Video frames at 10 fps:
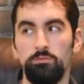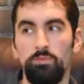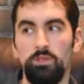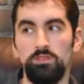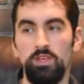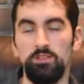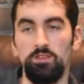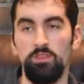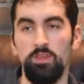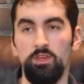Because that's
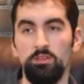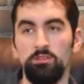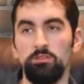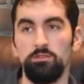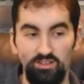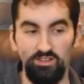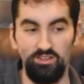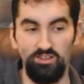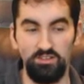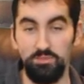a thing.
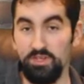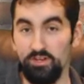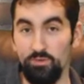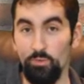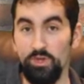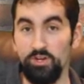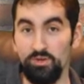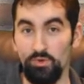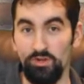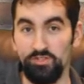Speaking of
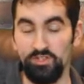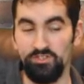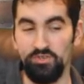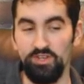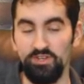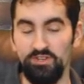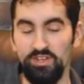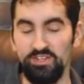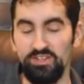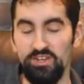weird origins you didn't
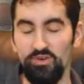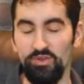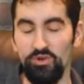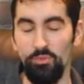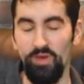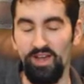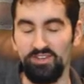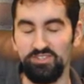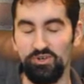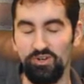need to know the whole
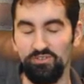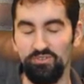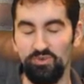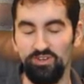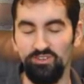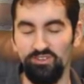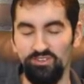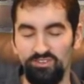backstory for.